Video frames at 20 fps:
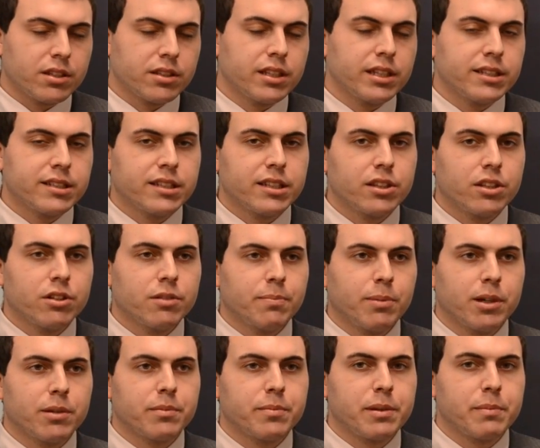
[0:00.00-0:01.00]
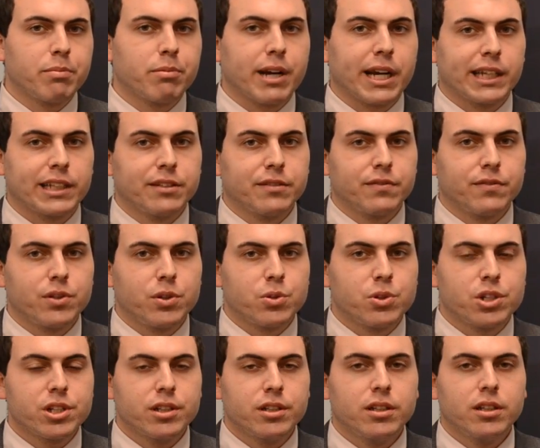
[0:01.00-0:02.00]
This third part would be brand
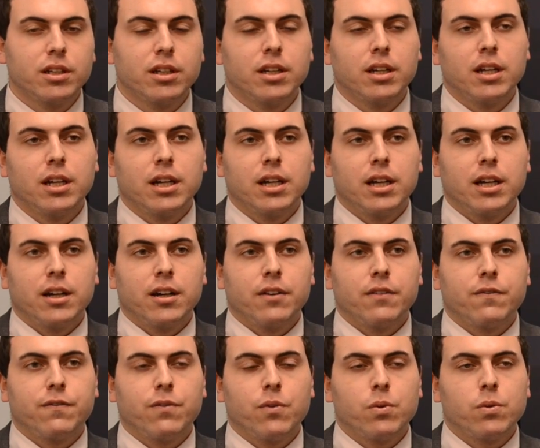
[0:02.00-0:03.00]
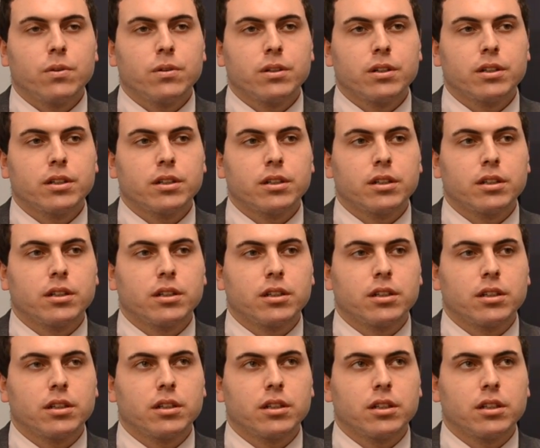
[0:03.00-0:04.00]
confusion. For
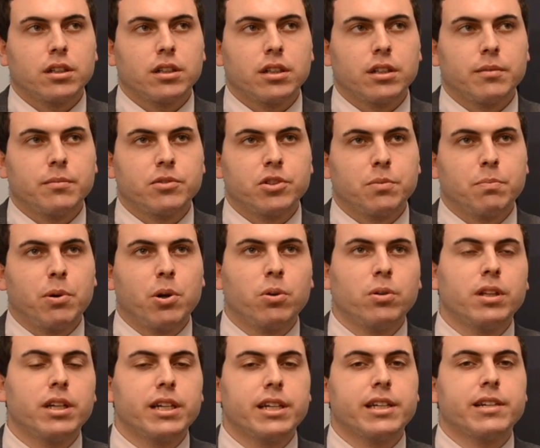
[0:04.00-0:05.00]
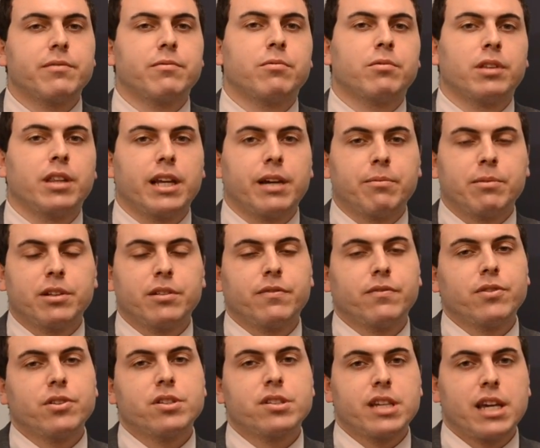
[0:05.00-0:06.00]
Chipotle, when
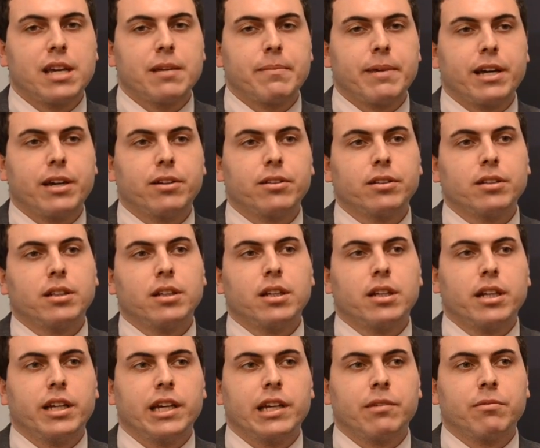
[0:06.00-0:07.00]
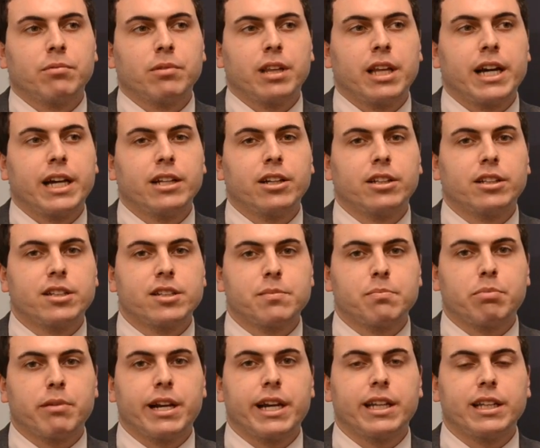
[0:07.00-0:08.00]
it first came out, it relied on this
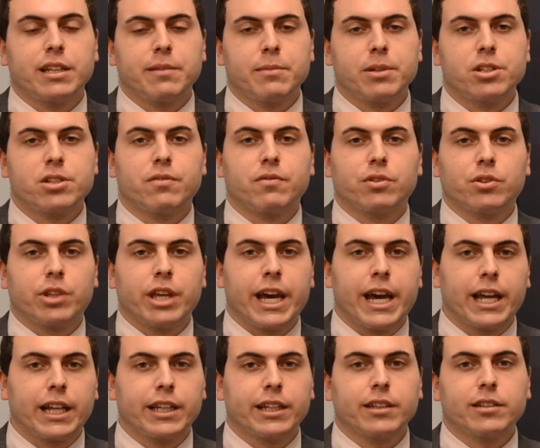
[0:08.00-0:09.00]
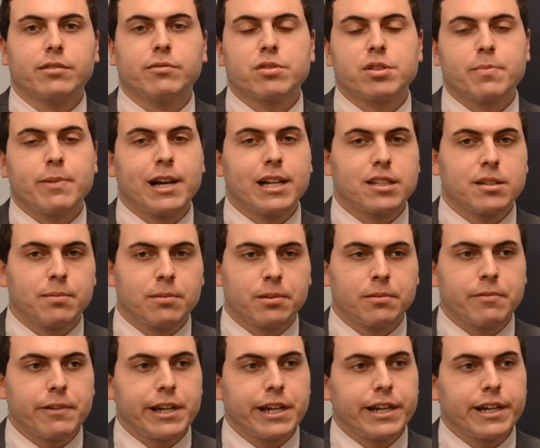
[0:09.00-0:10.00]
brand image of organic,
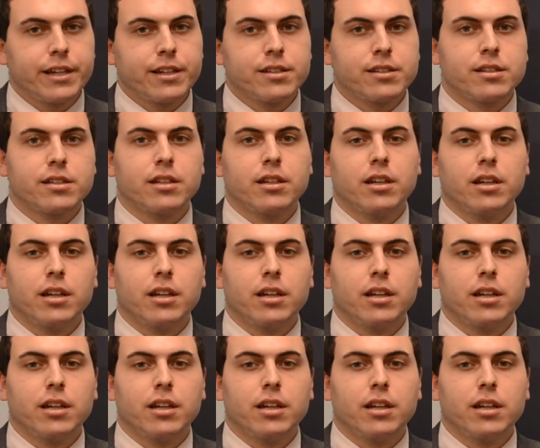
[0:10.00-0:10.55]
responsibly raised,